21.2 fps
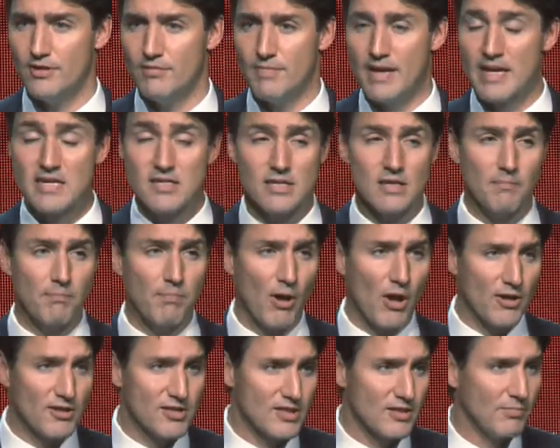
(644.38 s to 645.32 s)
makes it
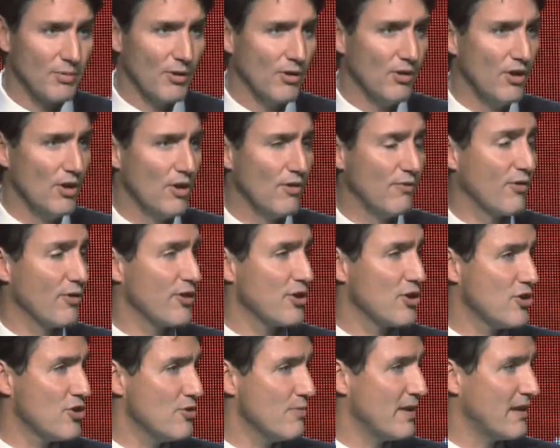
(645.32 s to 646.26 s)
possible for the
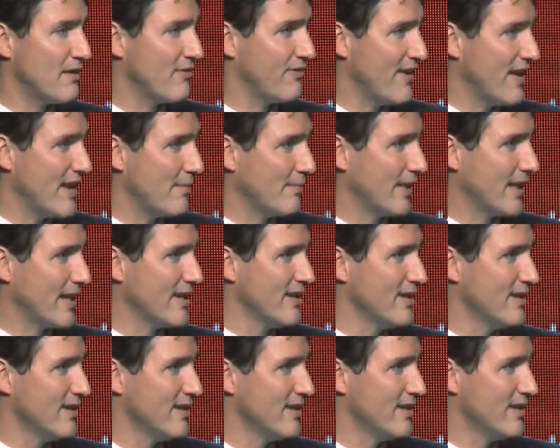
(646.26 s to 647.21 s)
human family
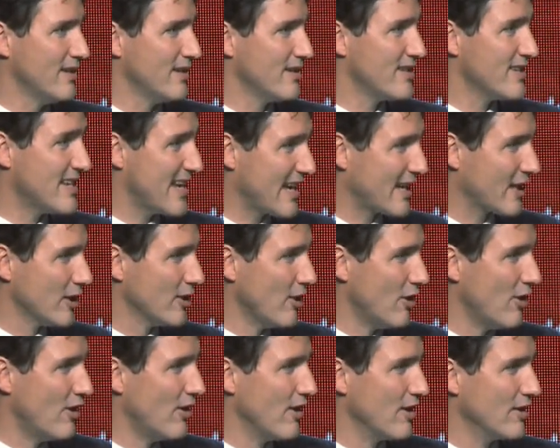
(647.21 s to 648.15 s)
to get
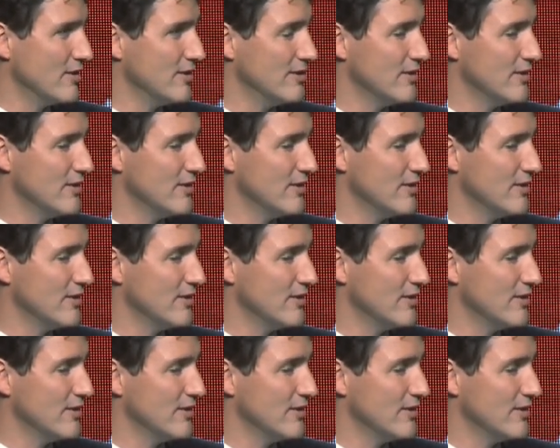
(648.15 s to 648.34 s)
along.